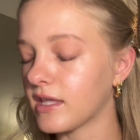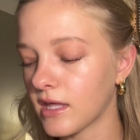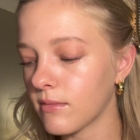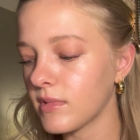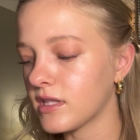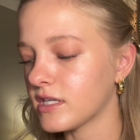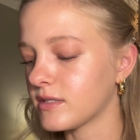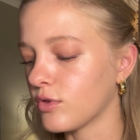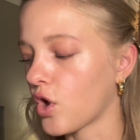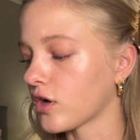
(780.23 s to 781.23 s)
them in this
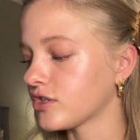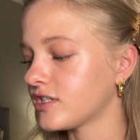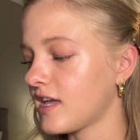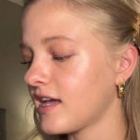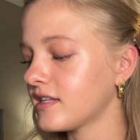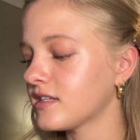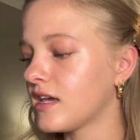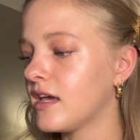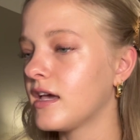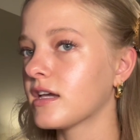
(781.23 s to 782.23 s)
large size
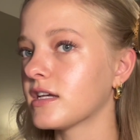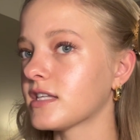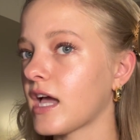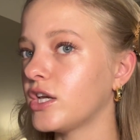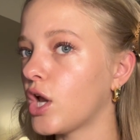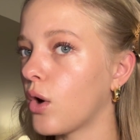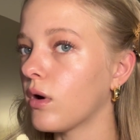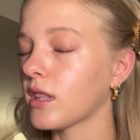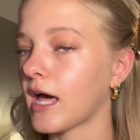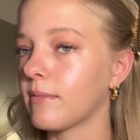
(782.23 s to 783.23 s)
because I know a
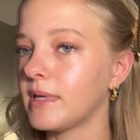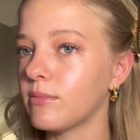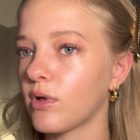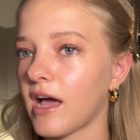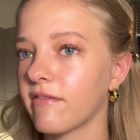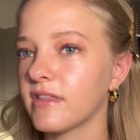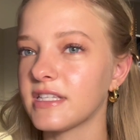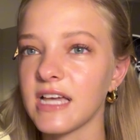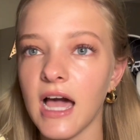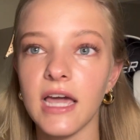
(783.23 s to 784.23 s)
lot of people have the
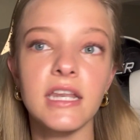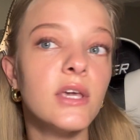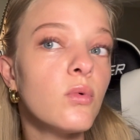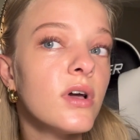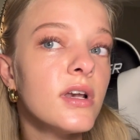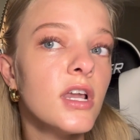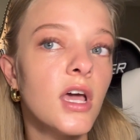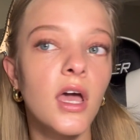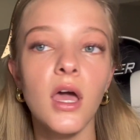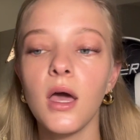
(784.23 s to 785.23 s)
tiny one,
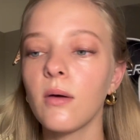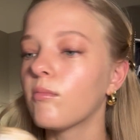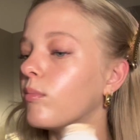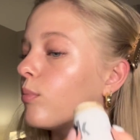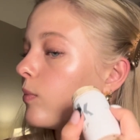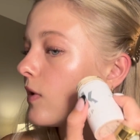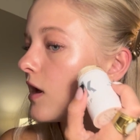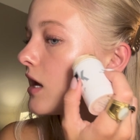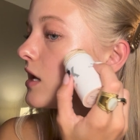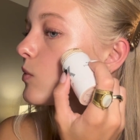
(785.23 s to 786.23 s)

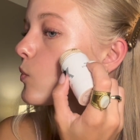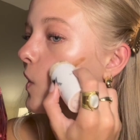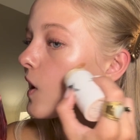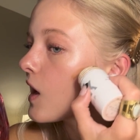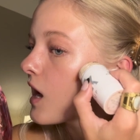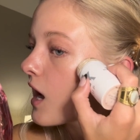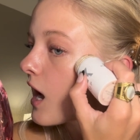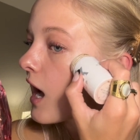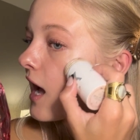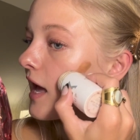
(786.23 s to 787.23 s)
but
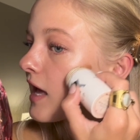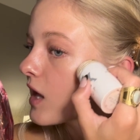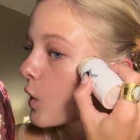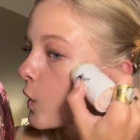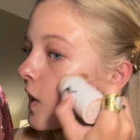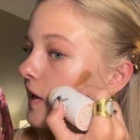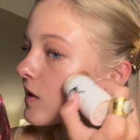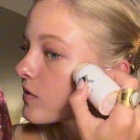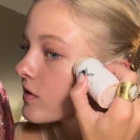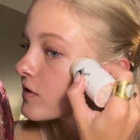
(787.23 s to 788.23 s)
I like
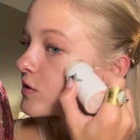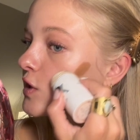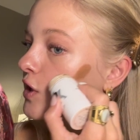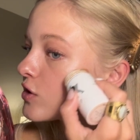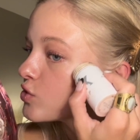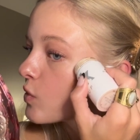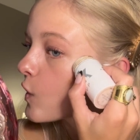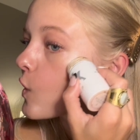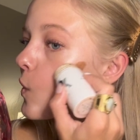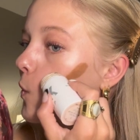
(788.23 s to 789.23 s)
this large
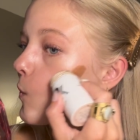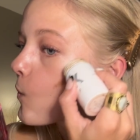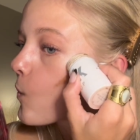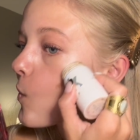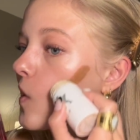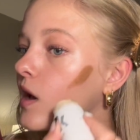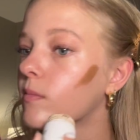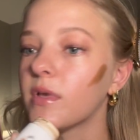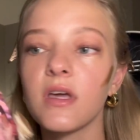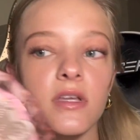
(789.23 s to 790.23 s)
one
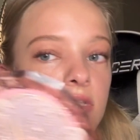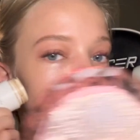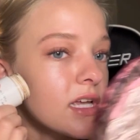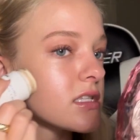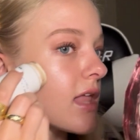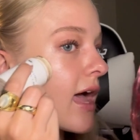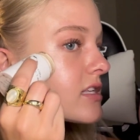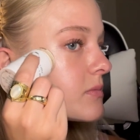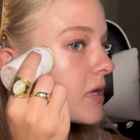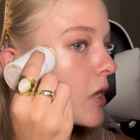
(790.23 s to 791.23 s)
because it has
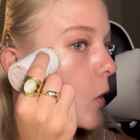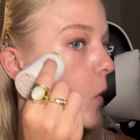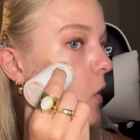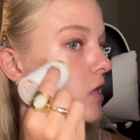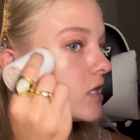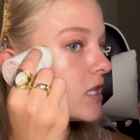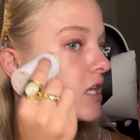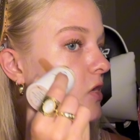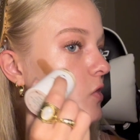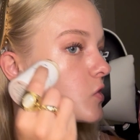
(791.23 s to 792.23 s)
lasted me
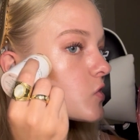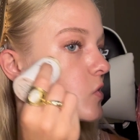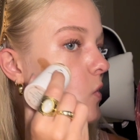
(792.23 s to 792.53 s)
years,